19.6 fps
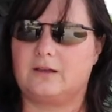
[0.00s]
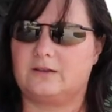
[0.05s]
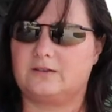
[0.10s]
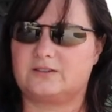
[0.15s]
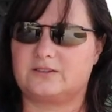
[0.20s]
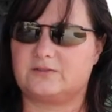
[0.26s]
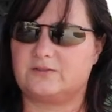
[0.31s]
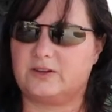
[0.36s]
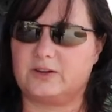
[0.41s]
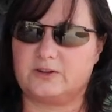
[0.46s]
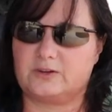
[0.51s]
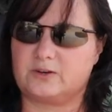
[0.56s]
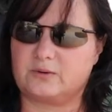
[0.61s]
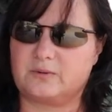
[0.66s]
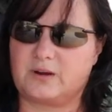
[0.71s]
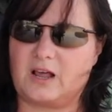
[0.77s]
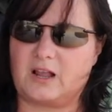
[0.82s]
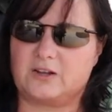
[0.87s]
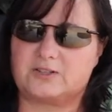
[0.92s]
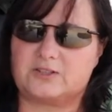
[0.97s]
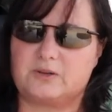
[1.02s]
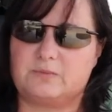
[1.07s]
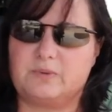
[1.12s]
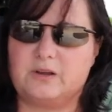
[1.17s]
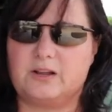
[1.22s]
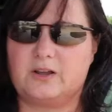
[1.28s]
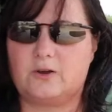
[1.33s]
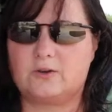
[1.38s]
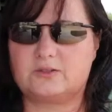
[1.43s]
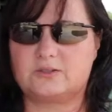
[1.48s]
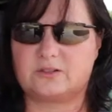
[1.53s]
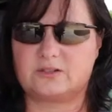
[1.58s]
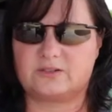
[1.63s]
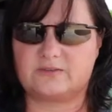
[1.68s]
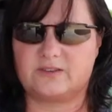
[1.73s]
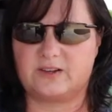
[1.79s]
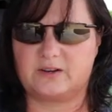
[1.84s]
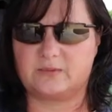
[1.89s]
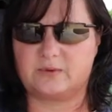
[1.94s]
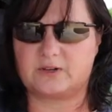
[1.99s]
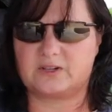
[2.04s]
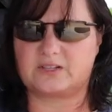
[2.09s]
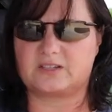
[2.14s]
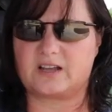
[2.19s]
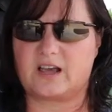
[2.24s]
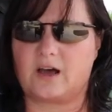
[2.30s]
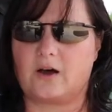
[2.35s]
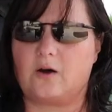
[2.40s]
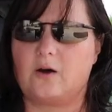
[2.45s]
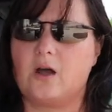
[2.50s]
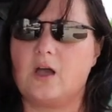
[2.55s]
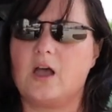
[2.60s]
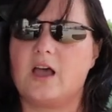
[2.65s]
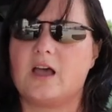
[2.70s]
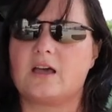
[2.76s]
the civilian terminology, but it goes to the civilian personnel.